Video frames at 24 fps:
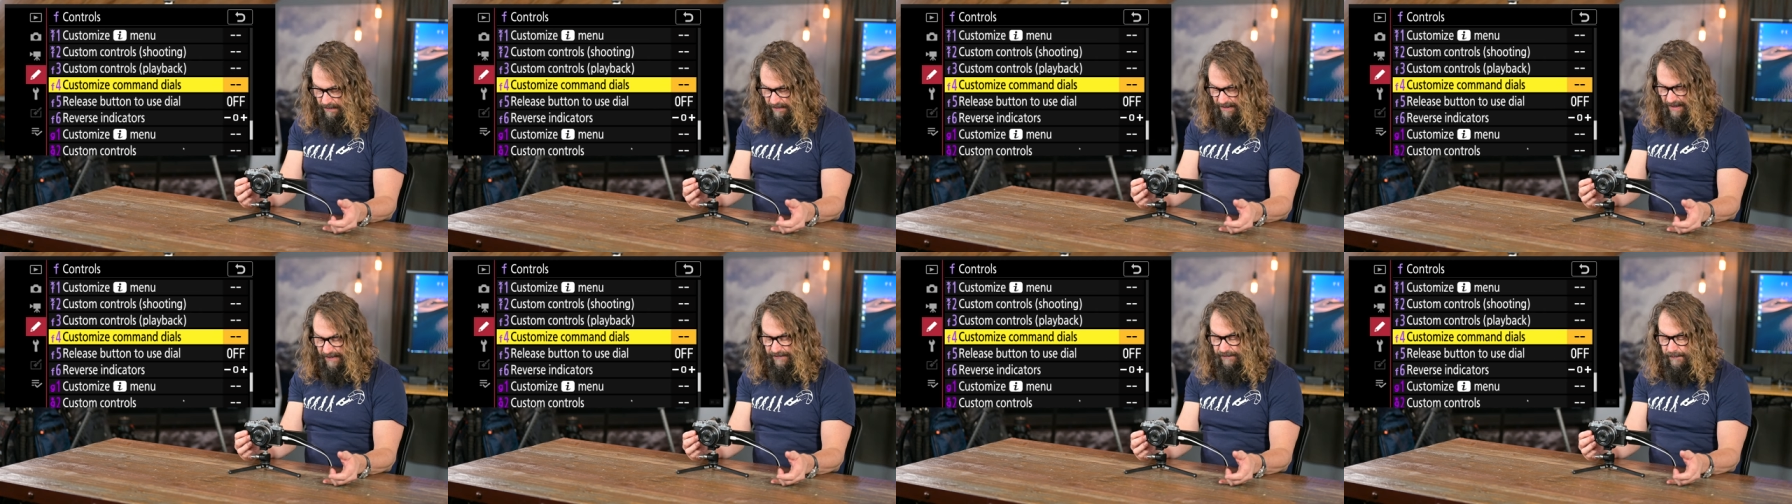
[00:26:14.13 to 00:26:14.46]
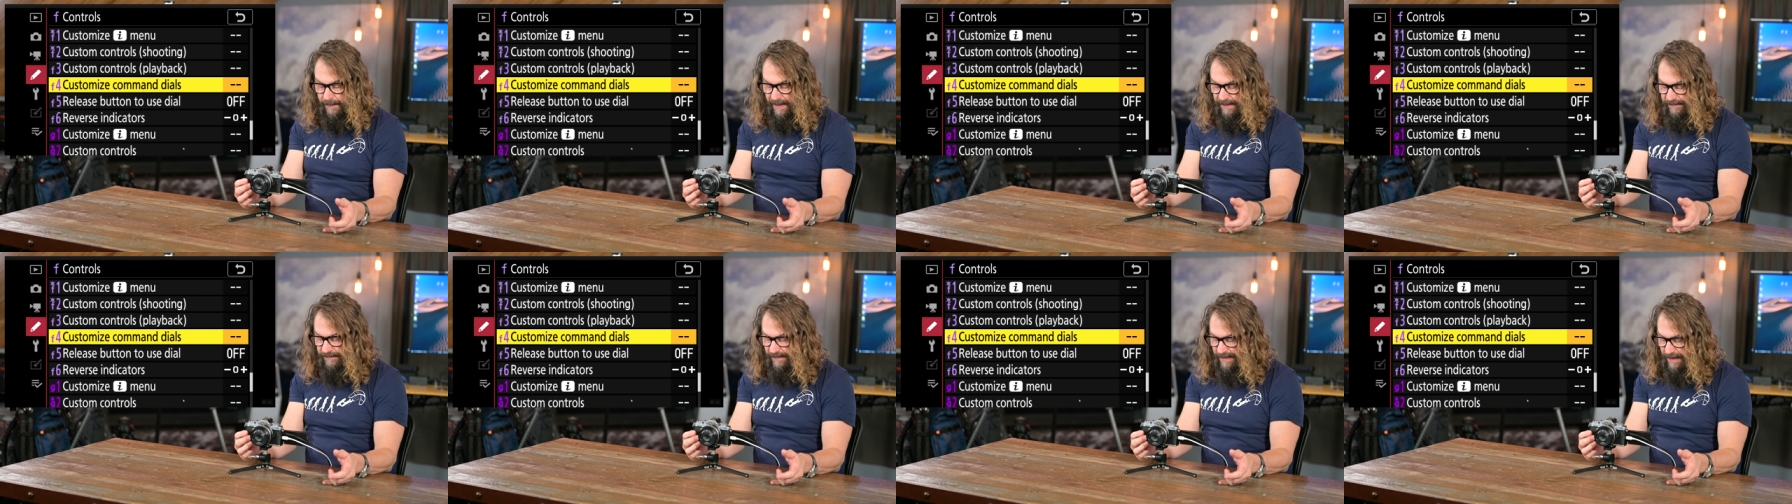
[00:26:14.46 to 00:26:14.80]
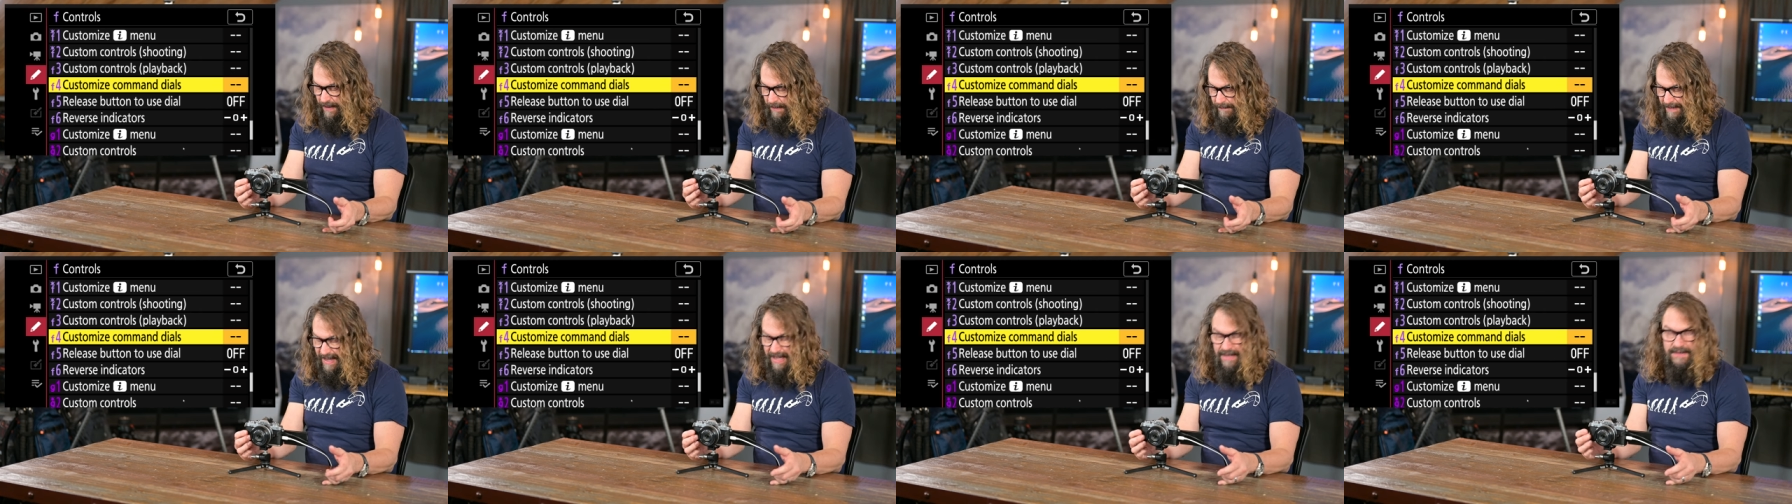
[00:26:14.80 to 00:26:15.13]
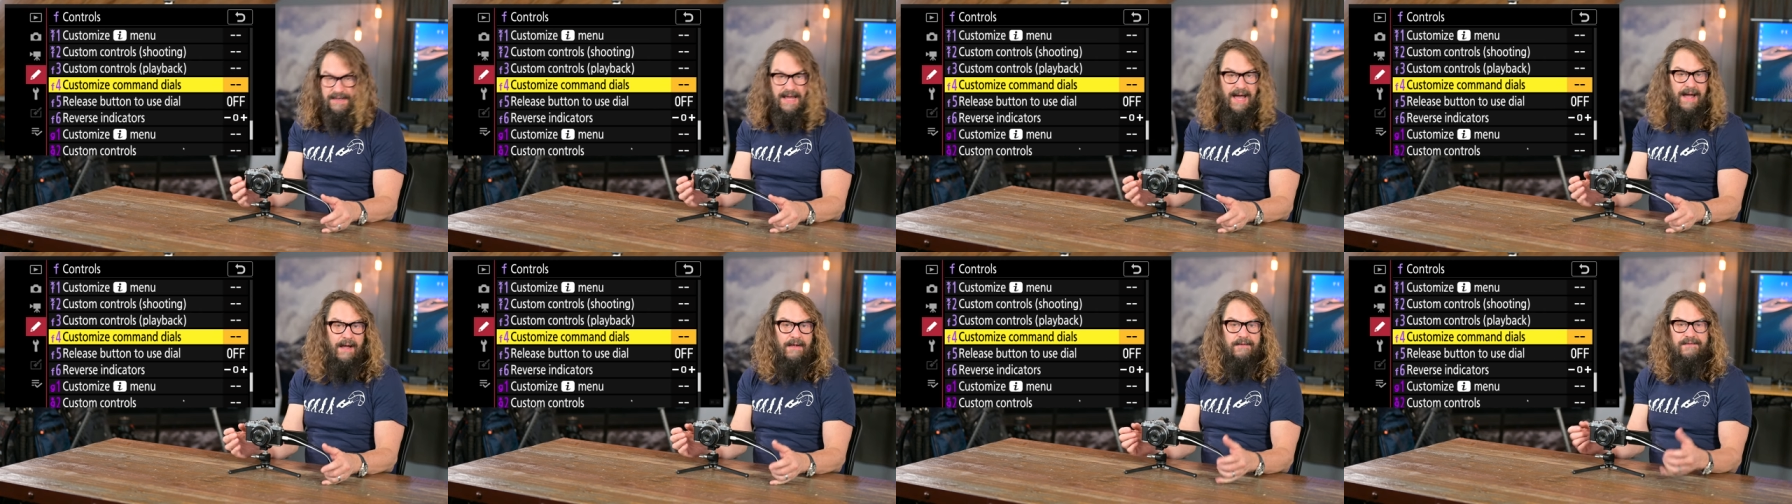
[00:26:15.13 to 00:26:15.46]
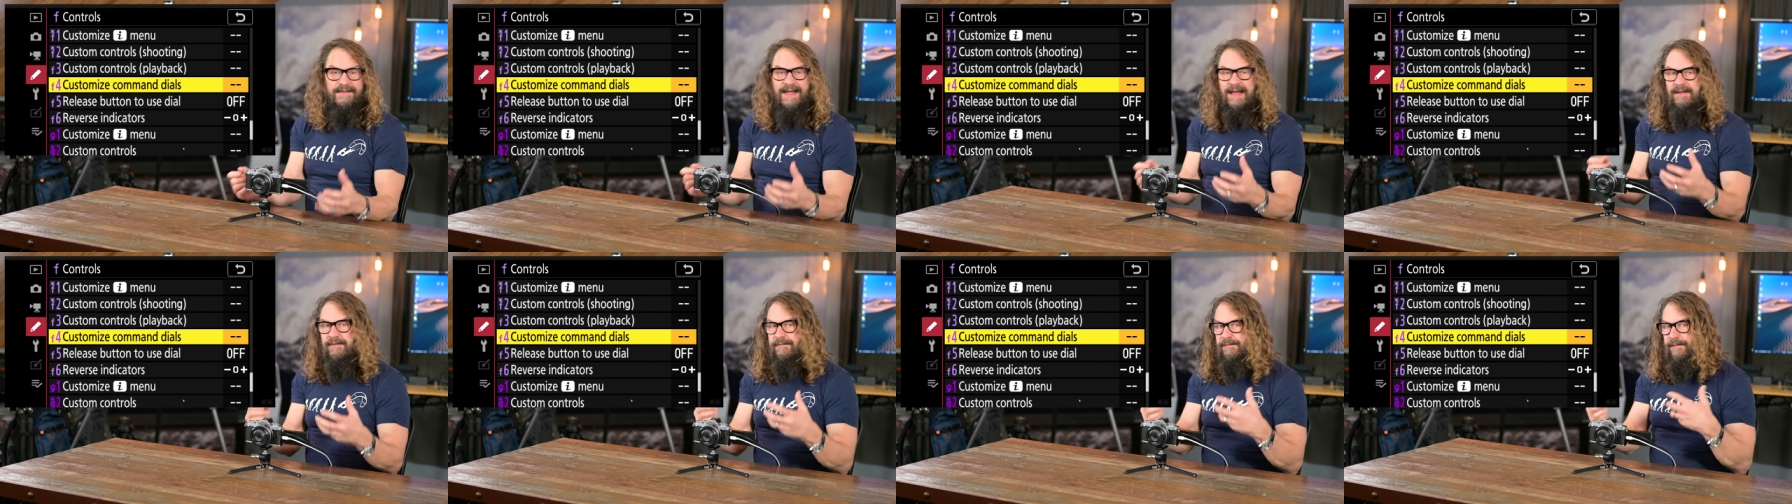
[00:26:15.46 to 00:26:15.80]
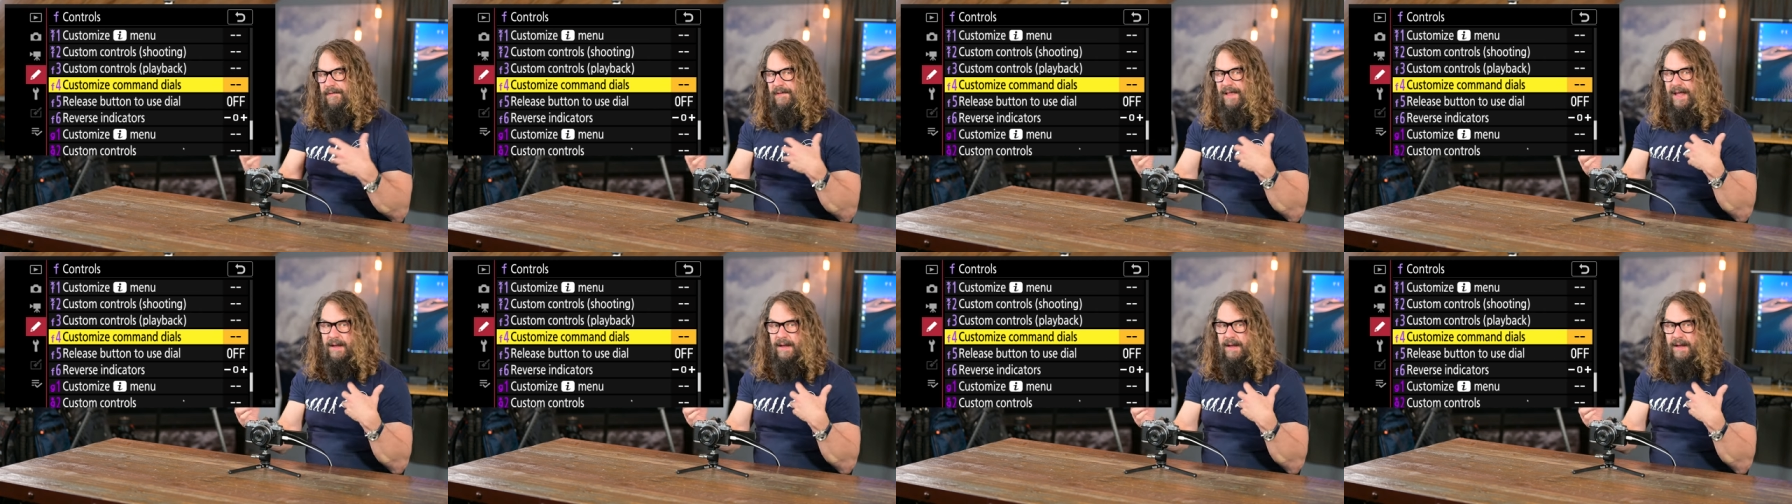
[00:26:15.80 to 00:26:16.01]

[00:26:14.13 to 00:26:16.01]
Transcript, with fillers: Customize the command dials, that's for